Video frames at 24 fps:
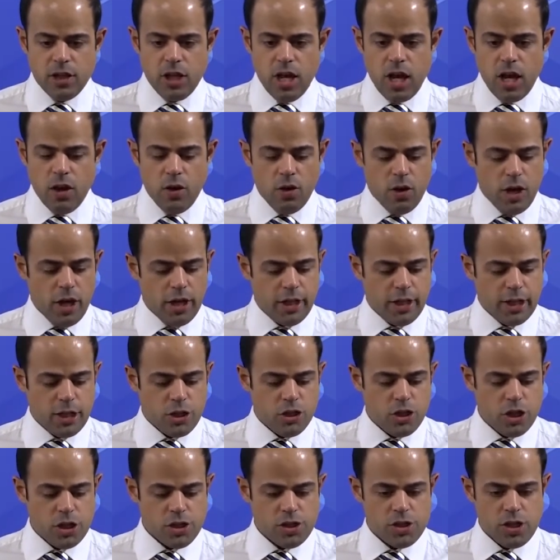now I can
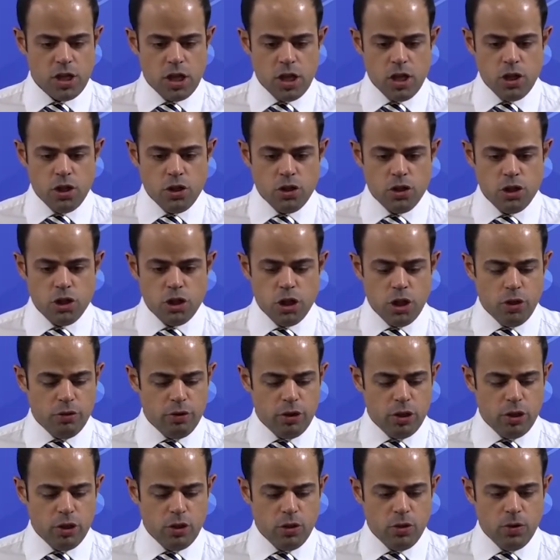just show
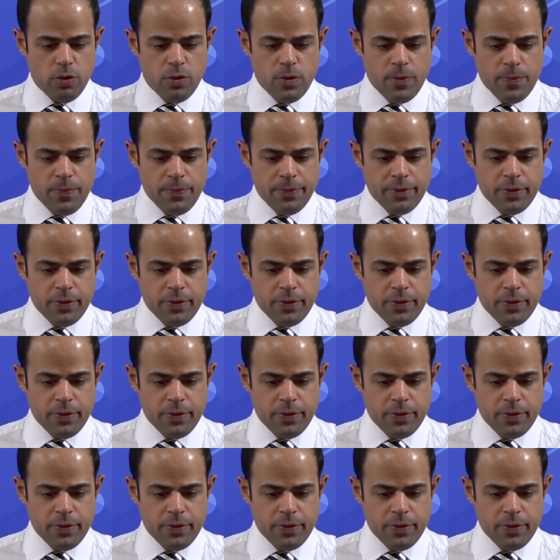you